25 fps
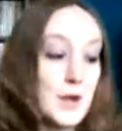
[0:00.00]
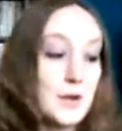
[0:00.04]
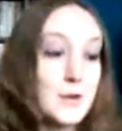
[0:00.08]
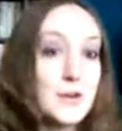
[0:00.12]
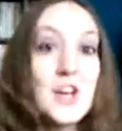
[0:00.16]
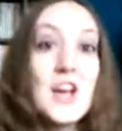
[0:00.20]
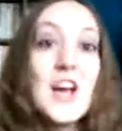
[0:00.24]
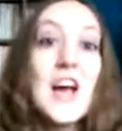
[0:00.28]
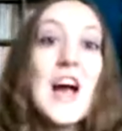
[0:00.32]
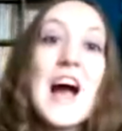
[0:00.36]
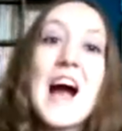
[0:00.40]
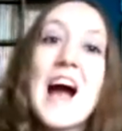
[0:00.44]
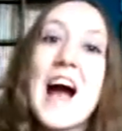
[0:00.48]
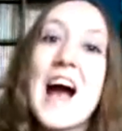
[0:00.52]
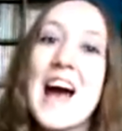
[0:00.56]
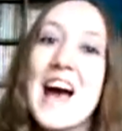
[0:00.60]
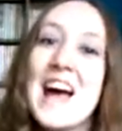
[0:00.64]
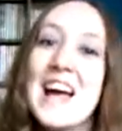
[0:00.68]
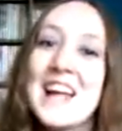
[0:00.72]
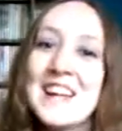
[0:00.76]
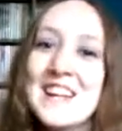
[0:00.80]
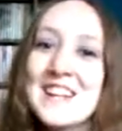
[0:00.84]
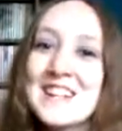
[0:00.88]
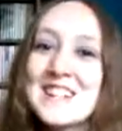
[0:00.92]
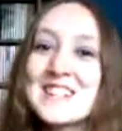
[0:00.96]
known,
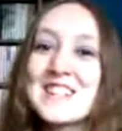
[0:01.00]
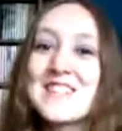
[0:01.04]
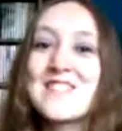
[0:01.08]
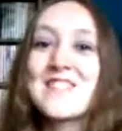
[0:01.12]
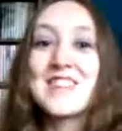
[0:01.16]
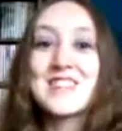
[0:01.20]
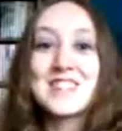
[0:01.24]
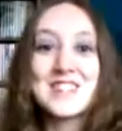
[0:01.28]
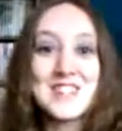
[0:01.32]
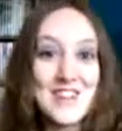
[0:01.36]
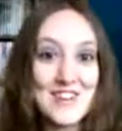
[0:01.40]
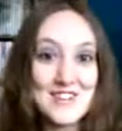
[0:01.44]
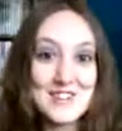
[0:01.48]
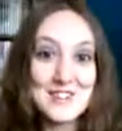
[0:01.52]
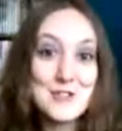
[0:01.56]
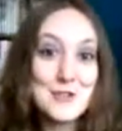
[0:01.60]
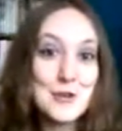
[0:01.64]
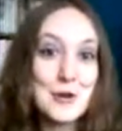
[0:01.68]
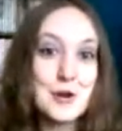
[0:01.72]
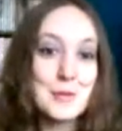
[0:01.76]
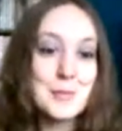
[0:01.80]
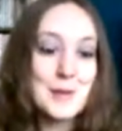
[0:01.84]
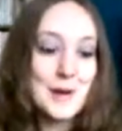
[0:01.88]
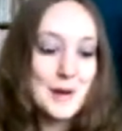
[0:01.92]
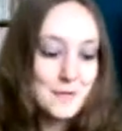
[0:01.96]
and I'm actually going to
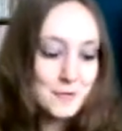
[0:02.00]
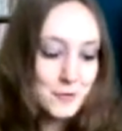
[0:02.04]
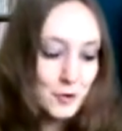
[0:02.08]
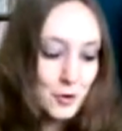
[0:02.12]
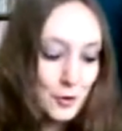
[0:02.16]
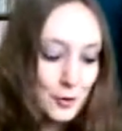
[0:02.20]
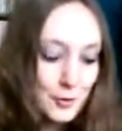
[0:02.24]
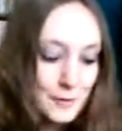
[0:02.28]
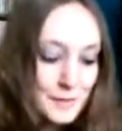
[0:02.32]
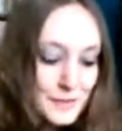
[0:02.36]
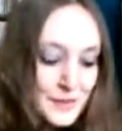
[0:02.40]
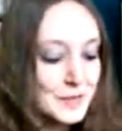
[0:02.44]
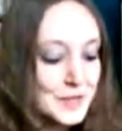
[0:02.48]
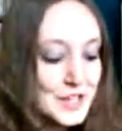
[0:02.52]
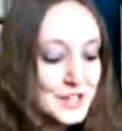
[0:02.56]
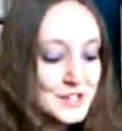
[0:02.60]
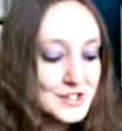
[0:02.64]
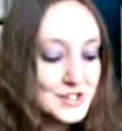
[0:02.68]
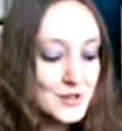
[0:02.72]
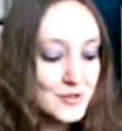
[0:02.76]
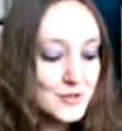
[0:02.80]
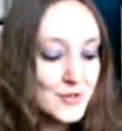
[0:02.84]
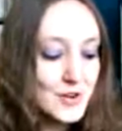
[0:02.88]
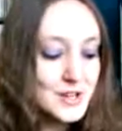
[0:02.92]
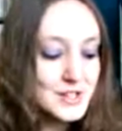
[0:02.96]
talk about Raw.
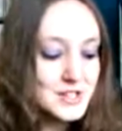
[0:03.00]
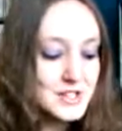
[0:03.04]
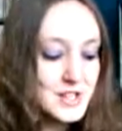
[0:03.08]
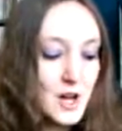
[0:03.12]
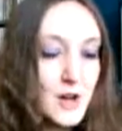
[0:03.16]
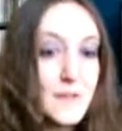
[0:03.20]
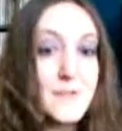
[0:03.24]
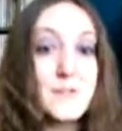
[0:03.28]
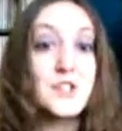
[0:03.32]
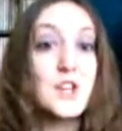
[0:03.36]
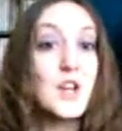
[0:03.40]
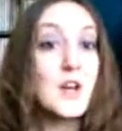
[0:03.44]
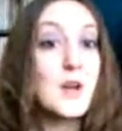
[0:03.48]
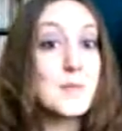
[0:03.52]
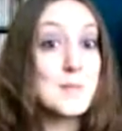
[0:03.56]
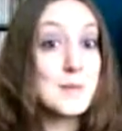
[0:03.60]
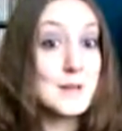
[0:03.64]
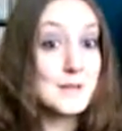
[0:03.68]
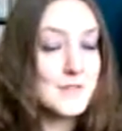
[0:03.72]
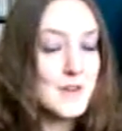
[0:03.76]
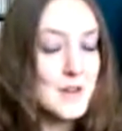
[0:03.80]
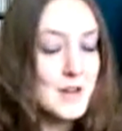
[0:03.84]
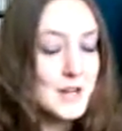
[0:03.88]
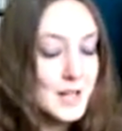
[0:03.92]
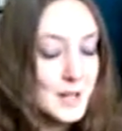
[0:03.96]
So at the very start of the show,
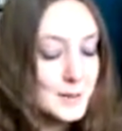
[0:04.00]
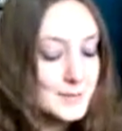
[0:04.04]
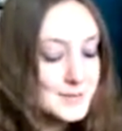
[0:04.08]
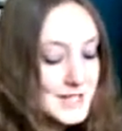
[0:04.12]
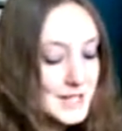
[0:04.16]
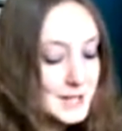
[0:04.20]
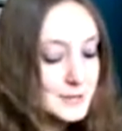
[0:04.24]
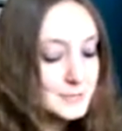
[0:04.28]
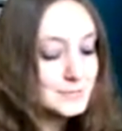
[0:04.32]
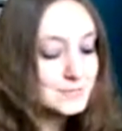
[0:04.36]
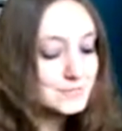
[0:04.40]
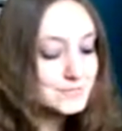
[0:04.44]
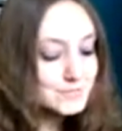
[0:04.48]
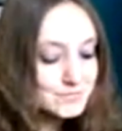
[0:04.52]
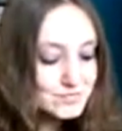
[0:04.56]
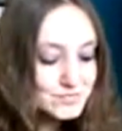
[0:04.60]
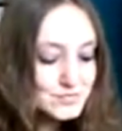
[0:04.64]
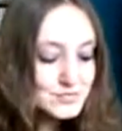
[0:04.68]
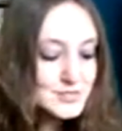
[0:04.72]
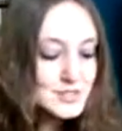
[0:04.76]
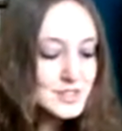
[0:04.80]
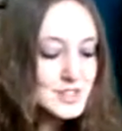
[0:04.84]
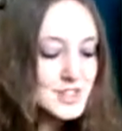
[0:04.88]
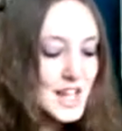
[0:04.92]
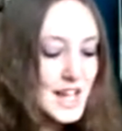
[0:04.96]
Mick Foley comes out,
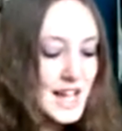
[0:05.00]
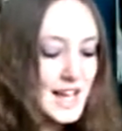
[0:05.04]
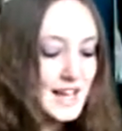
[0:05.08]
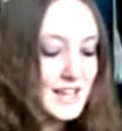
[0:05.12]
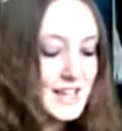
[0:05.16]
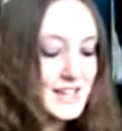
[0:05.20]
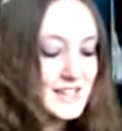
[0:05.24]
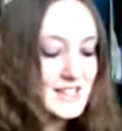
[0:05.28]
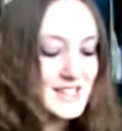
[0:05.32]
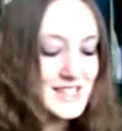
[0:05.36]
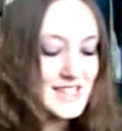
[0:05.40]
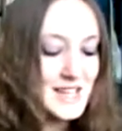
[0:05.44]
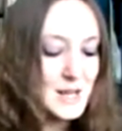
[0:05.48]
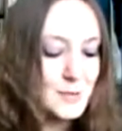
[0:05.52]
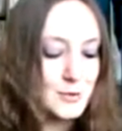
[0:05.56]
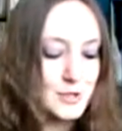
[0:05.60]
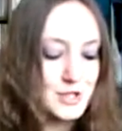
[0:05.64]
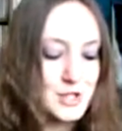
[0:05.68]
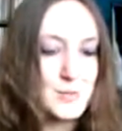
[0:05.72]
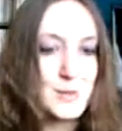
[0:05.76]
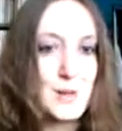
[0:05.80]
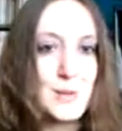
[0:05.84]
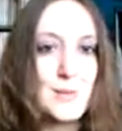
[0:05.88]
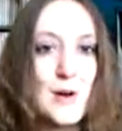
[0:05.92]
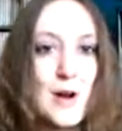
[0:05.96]
and he says that he
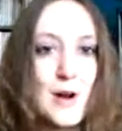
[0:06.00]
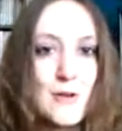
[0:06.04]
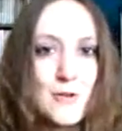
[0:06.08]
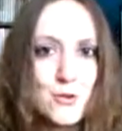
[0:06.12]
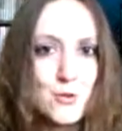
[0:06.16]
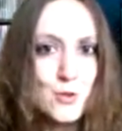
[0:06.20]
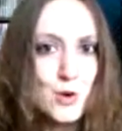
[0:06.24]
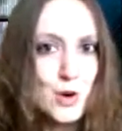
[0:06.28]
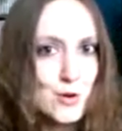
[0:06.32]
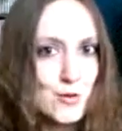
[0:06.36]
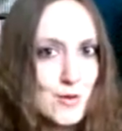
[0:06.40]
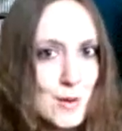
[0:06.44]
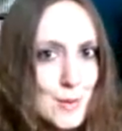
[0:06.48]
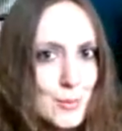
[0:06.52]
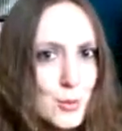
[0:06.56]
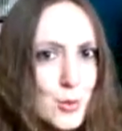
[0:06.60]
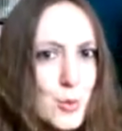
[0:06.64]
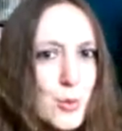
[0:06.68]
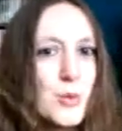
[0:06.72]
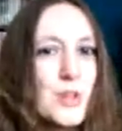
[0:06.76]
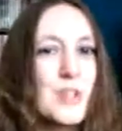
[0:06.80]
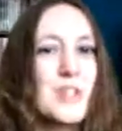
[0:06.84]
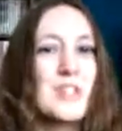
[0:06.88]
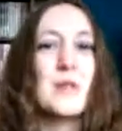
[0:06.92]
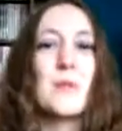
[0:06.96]
wants to be a part of the Royal
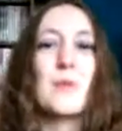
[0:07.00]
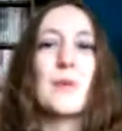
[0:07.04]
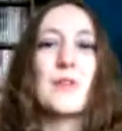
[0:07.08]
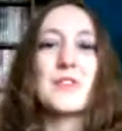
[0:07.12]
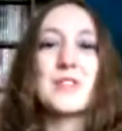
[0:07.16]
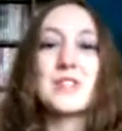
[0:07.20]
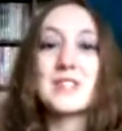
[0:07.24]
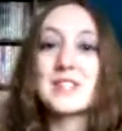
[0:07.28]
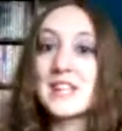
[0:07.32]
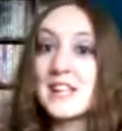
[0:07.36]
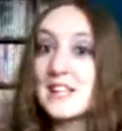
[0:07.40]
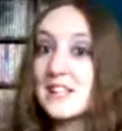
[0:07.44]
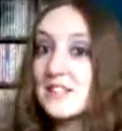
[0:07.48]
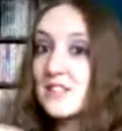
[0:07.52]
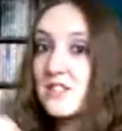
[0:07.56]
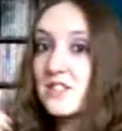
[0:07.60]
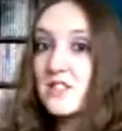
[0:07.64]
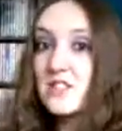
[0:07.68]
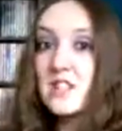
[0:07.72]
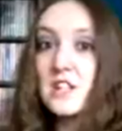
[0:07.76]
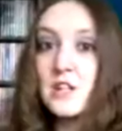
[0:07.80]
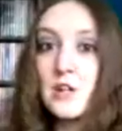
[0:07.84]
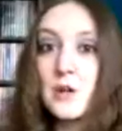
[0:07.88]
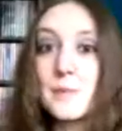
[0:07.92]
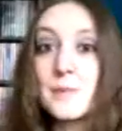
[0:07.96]
Rumble because he wants his kids,
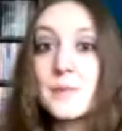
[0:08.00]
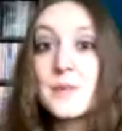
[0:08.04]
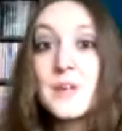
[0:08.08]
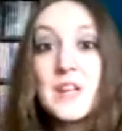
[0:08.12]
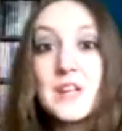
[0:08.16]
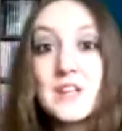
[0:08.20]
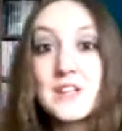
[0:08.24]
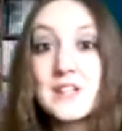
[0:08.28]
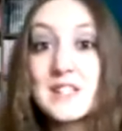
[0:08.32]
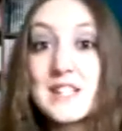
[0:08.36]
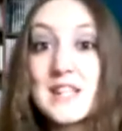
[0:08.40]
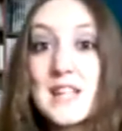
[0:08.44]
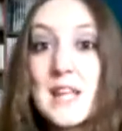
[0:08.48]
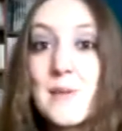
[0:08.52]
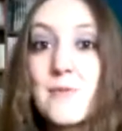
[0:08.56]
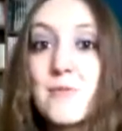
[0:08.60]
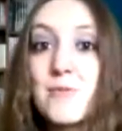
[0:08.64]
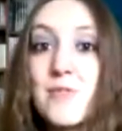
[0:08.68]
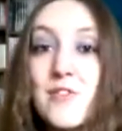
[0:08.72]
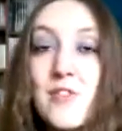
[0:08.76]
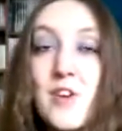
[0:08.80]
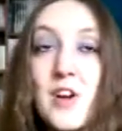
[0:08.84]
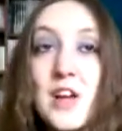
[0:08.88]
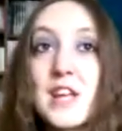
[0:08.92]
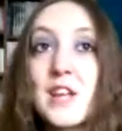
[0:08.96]
to see
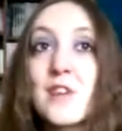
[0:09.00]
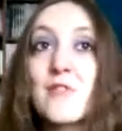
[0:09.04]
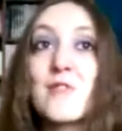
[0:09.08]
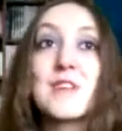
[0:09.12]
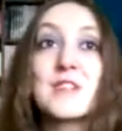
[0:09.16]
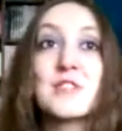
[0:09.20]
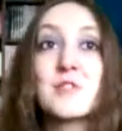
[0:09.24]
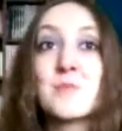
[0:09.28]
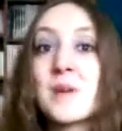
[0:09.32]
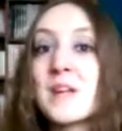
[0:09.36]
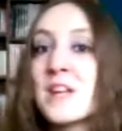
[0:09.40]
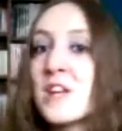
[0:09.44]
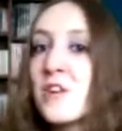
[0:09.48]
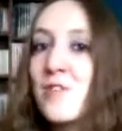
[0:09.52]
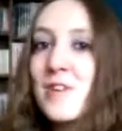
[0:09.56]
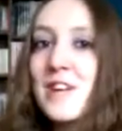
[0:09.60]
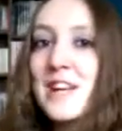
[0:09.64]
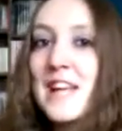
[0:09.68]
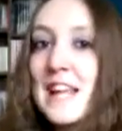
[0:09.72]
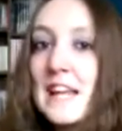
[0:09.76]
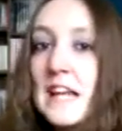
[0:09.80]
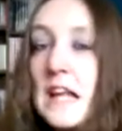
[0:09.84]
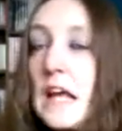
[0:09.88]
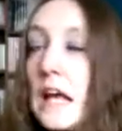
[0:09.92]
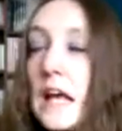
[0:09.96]
him fighting at WrestleMania
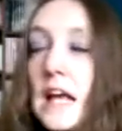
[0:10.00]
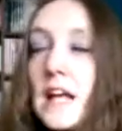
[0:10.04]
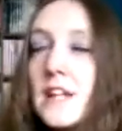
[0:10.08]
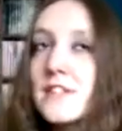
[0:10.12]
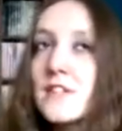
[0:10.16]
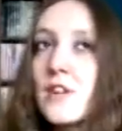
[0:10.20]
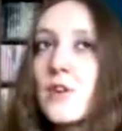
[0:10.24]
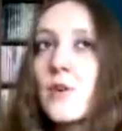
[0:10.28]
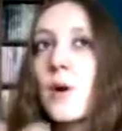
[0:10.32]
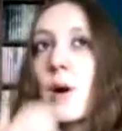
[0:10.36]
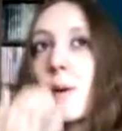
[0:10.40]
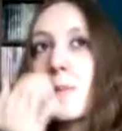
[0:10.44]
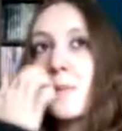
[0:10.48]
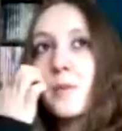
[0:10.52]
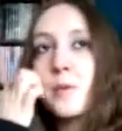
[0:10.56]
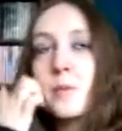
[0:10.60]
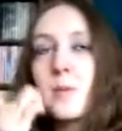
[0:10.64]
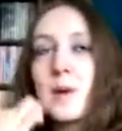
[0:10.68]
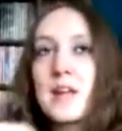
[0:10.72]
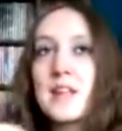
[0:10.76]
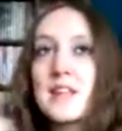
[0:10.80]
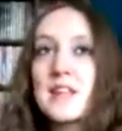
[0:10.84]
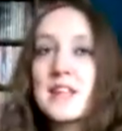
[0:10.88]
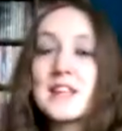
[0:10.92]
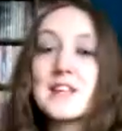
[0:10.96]
again. So the
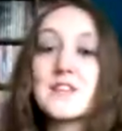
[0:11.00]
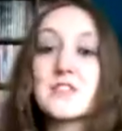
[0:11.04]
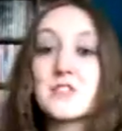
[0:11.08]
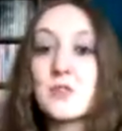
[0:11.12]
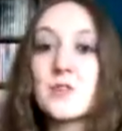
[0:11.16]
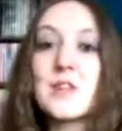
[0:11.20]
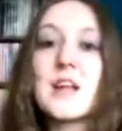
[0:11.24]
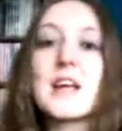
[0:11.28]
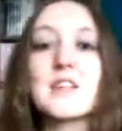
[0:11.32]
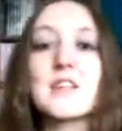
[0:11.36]
way that he can do